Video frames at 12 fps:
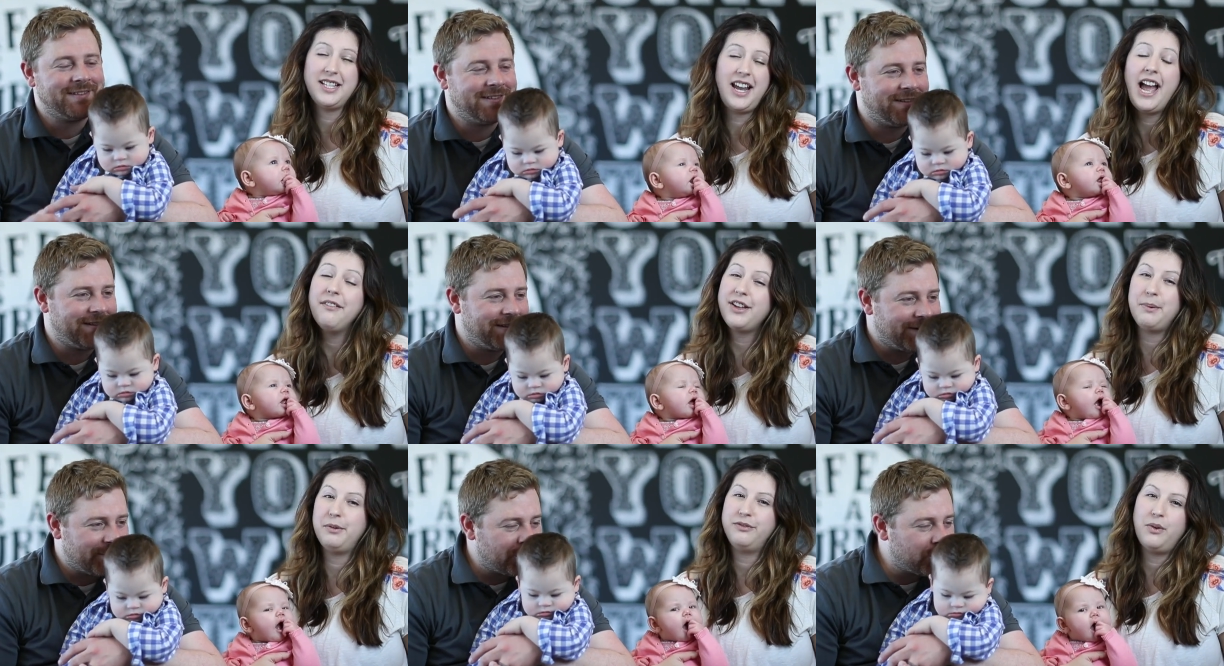Speaker 1: didn't have
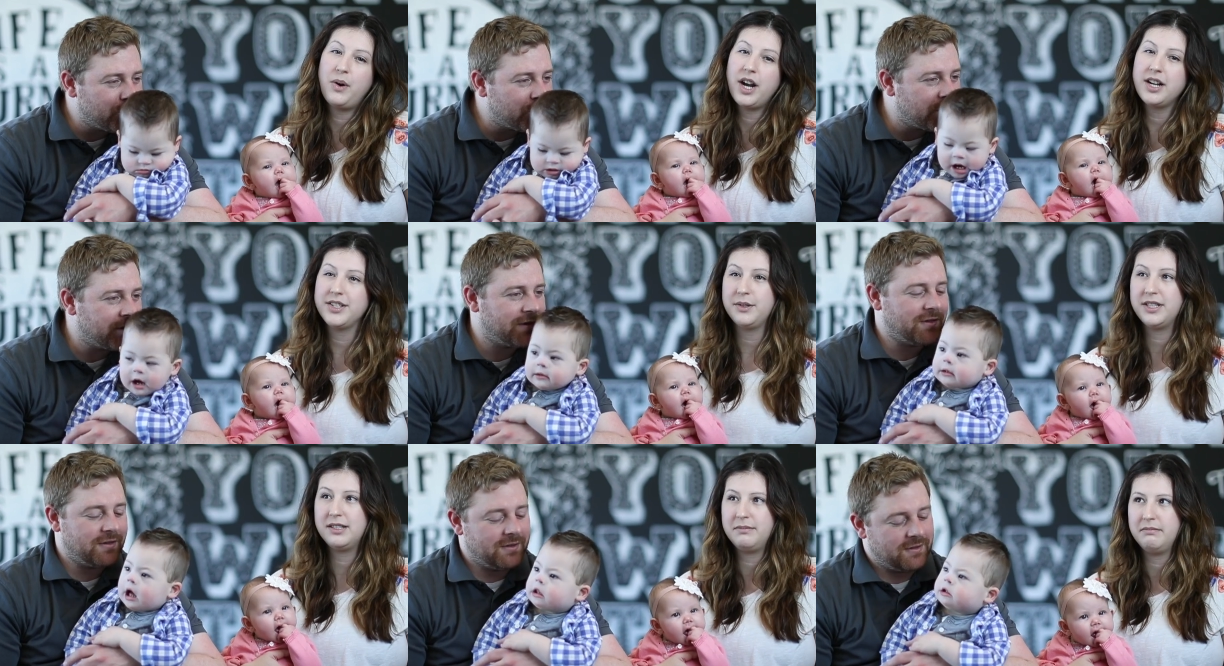that before.
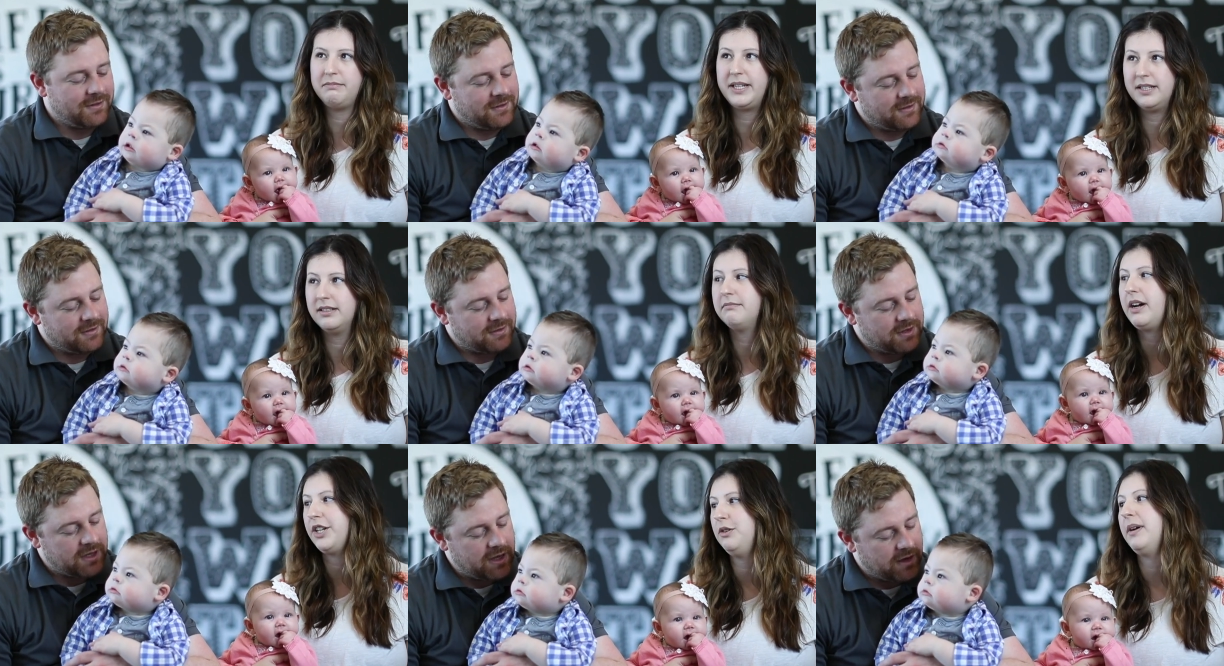So it's been
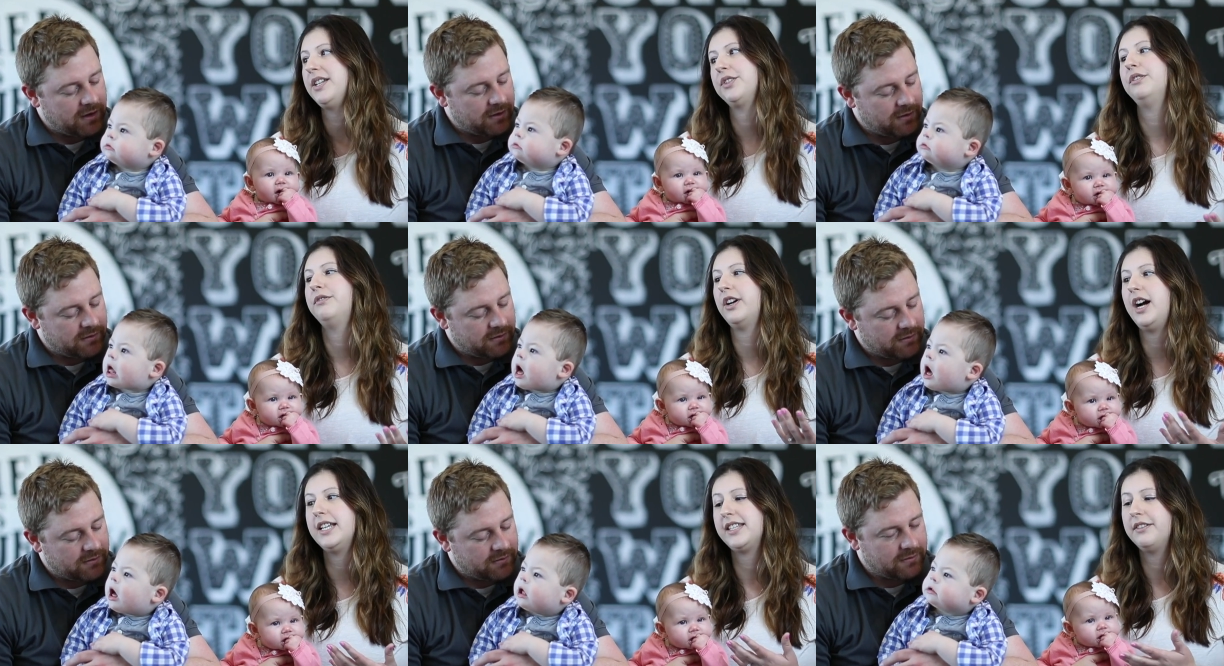monumental for
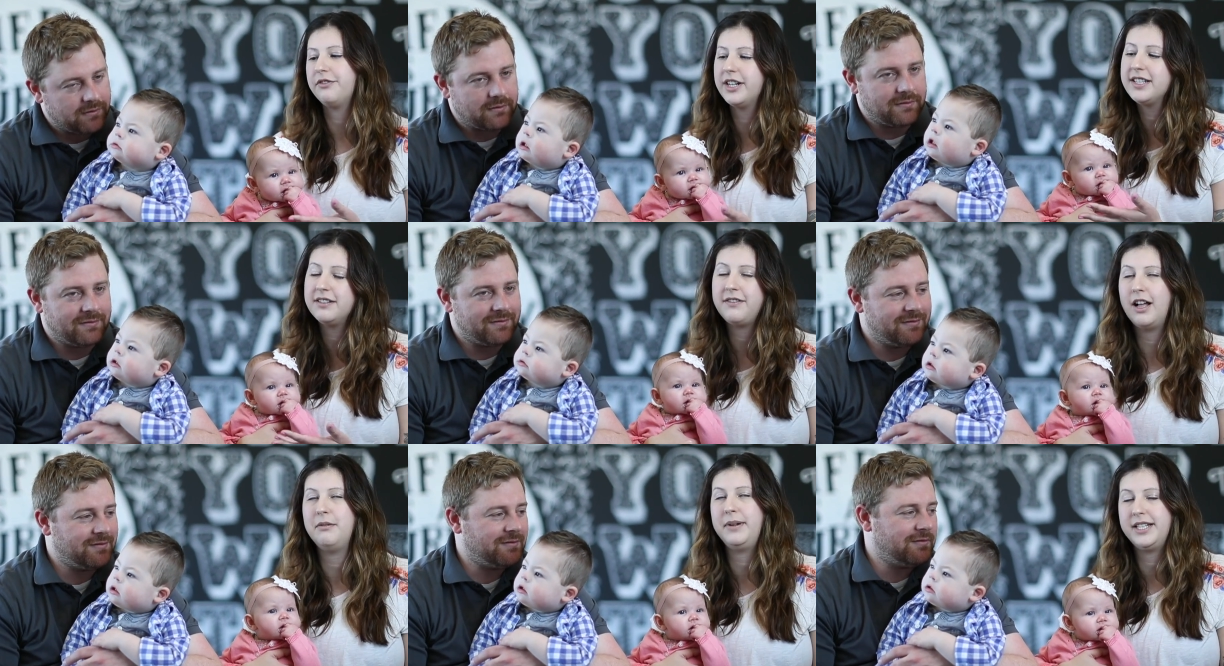us and for his
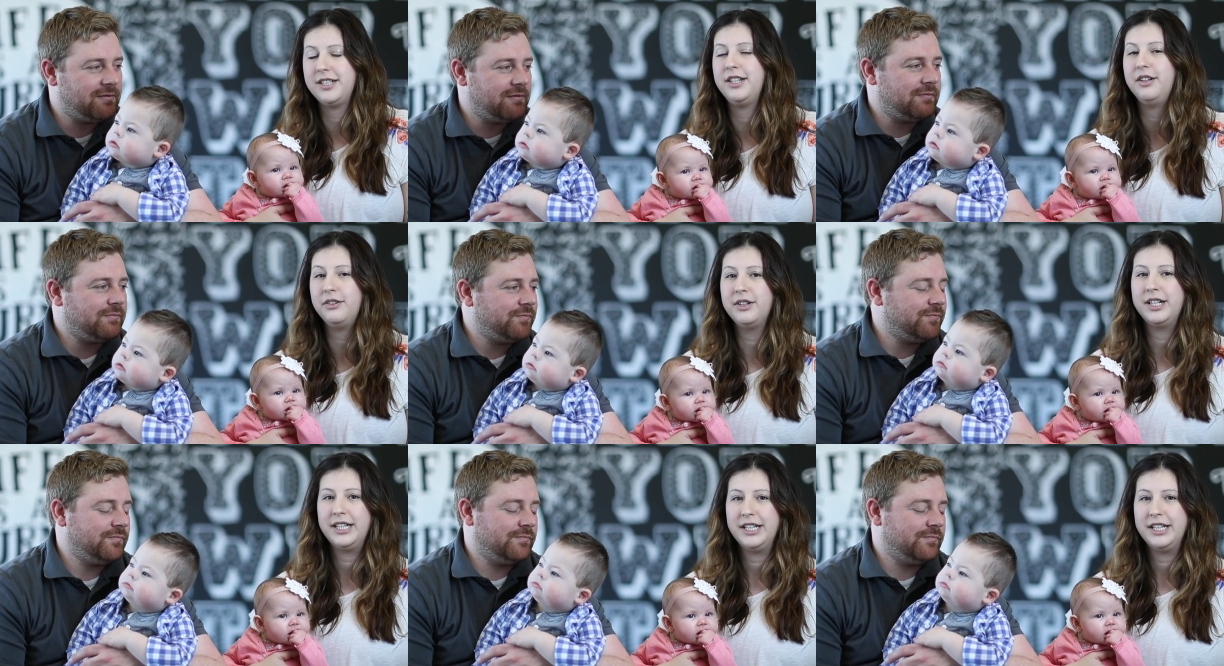development too.